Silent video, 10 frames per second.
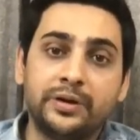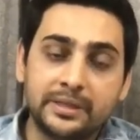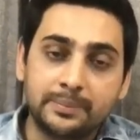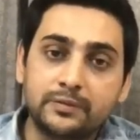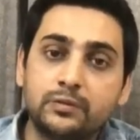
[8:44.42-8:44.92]

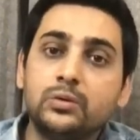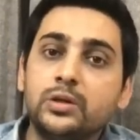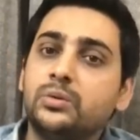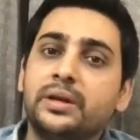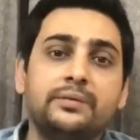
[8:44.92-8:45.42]
point number
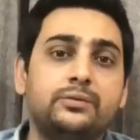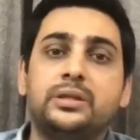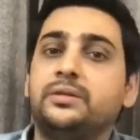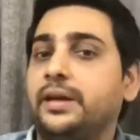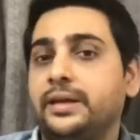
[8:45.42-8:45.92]
4, you don't have
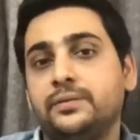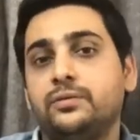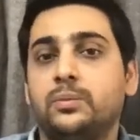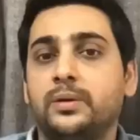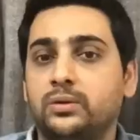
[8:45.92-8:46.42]
to give any
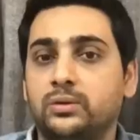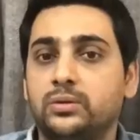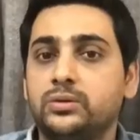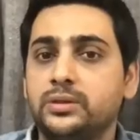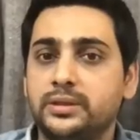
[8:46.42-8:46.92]
formal
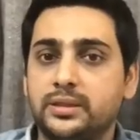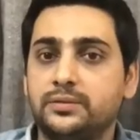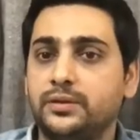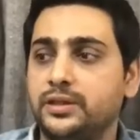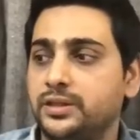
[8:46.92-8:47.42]
conclusion.
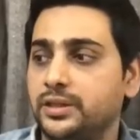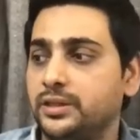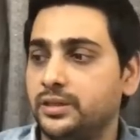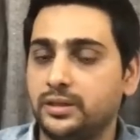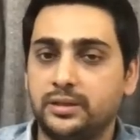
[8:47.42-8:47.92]
Just finish
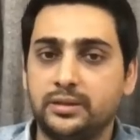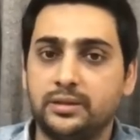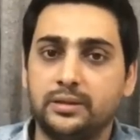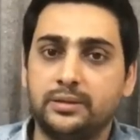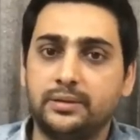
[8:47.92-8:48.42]
it,
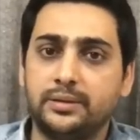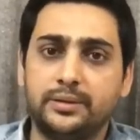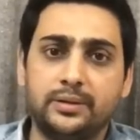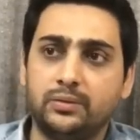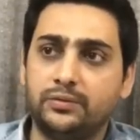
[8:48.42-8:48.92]

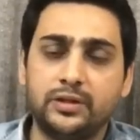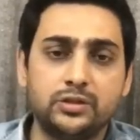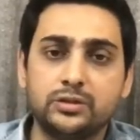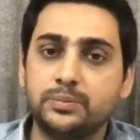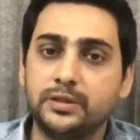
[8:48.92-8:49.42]

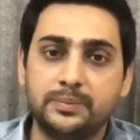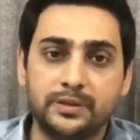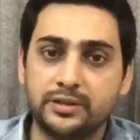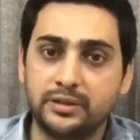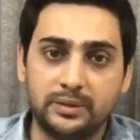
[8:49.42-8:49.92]
finish your speech
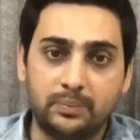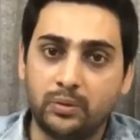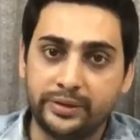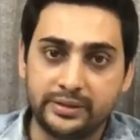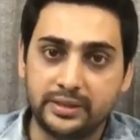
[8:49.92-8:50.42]
mentioning the
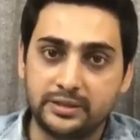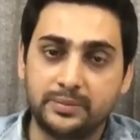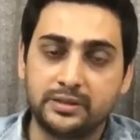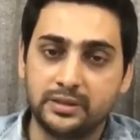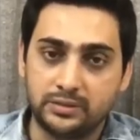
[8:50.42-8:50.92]
points as
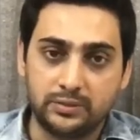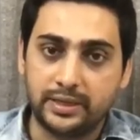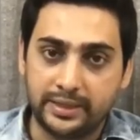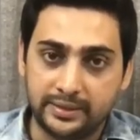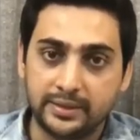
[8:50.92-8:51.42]
much as you
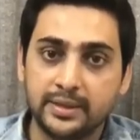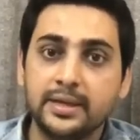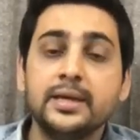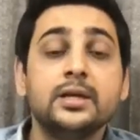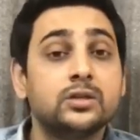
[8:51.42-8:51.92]
can.
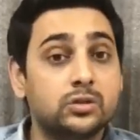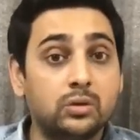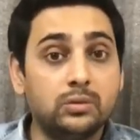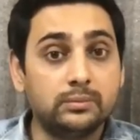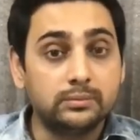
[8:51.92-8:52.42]

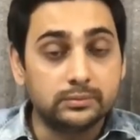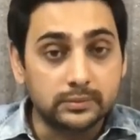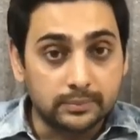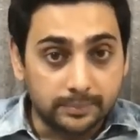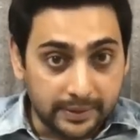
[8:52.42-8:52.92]
So,
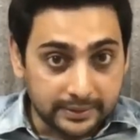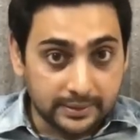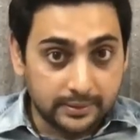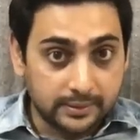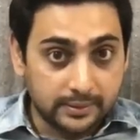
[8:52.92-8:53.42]

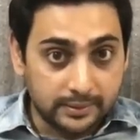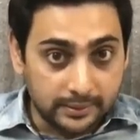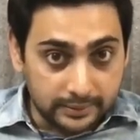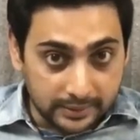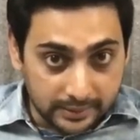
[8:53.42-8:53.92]
but
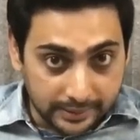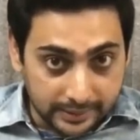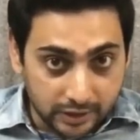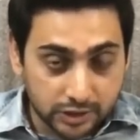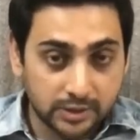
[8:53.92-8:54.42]
the
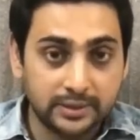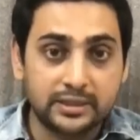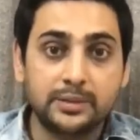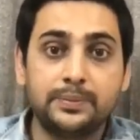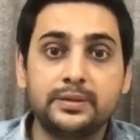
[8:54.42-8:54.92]
additional
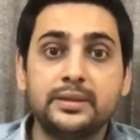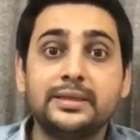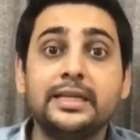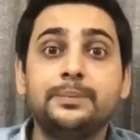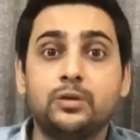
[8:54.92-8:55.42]
tip is
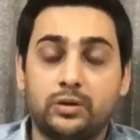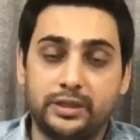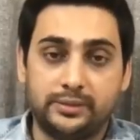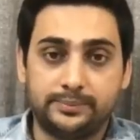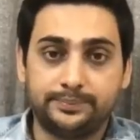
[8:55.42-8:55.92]
that keep
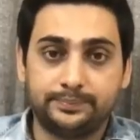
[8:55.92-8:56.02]
talking,